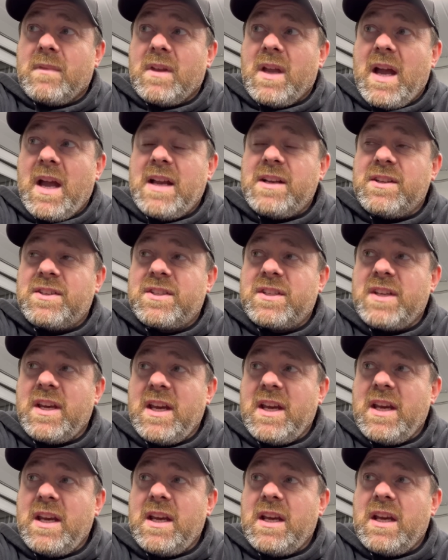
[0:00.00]
and
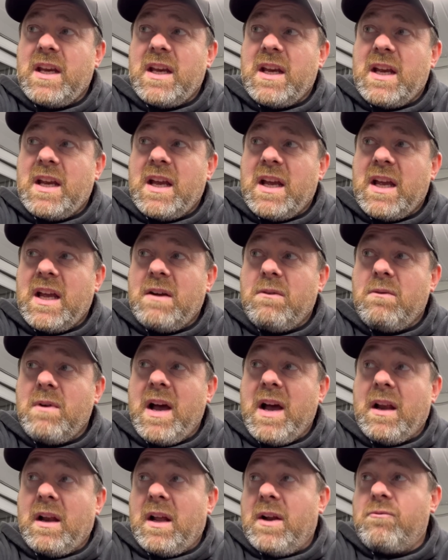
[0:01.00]
see,
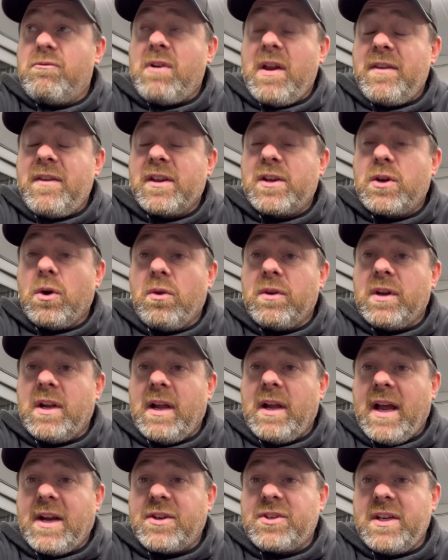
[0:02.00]
well, and run the gauntlet
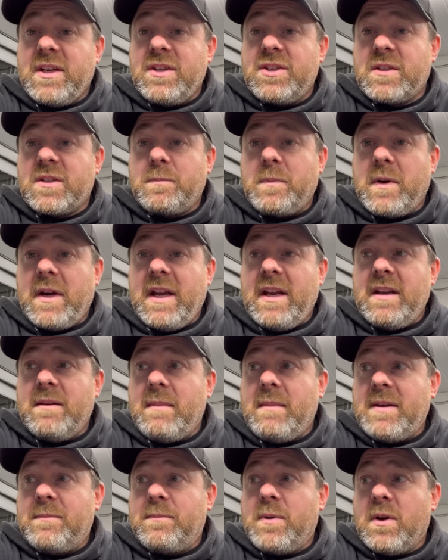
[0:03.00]
actually, just put it in the
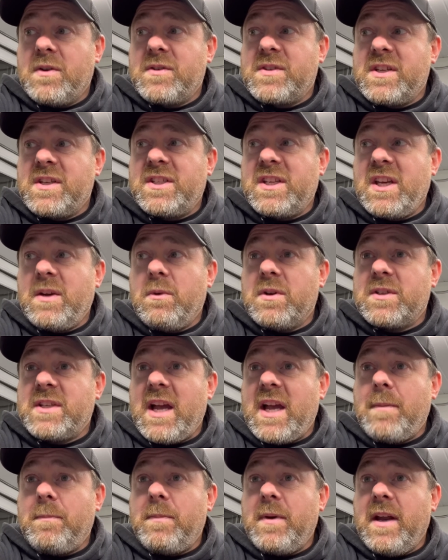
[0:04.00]
mud ponds and see what's
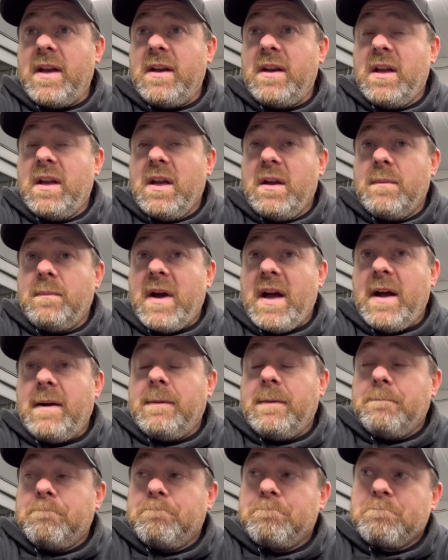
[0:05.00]
happening. But
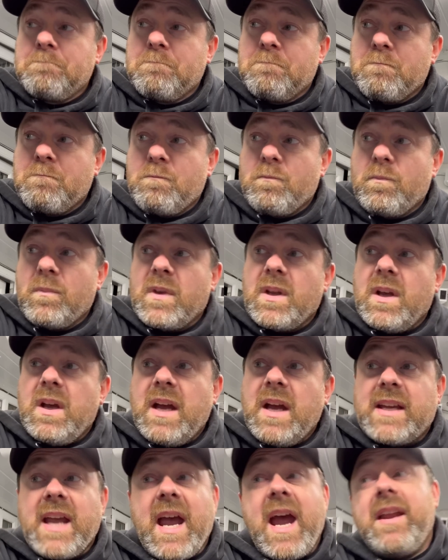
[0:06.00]

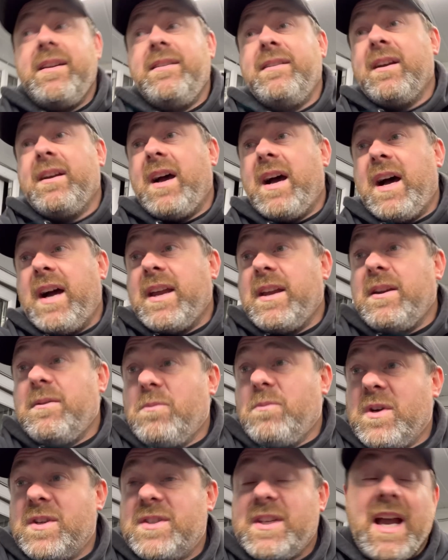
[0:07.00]
again, I
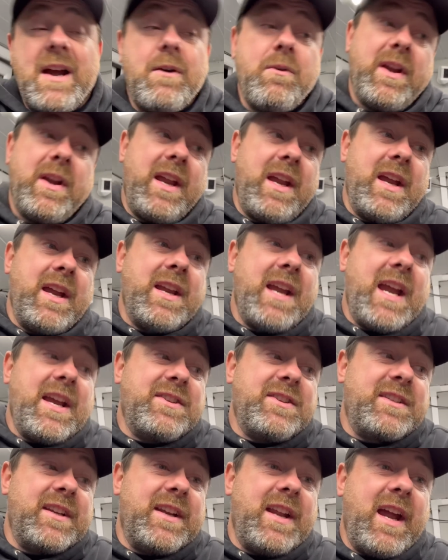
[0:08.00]
was out here
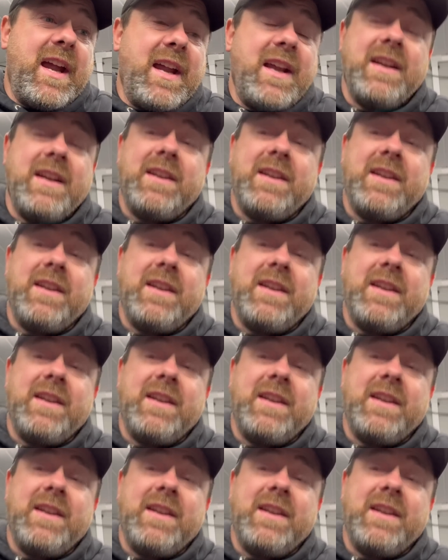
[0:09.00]
yesterday,